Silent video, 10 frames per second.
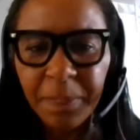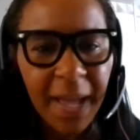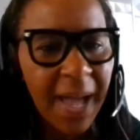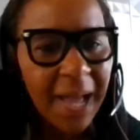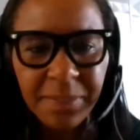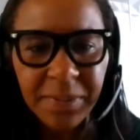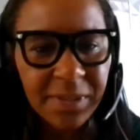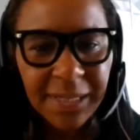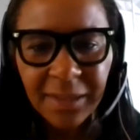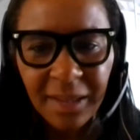perhaps
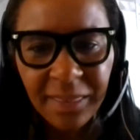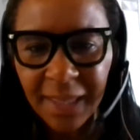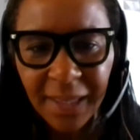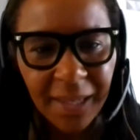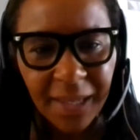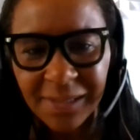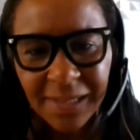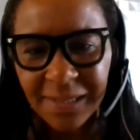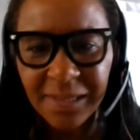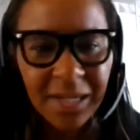didn't think it
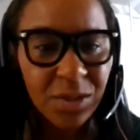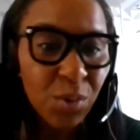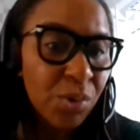existed,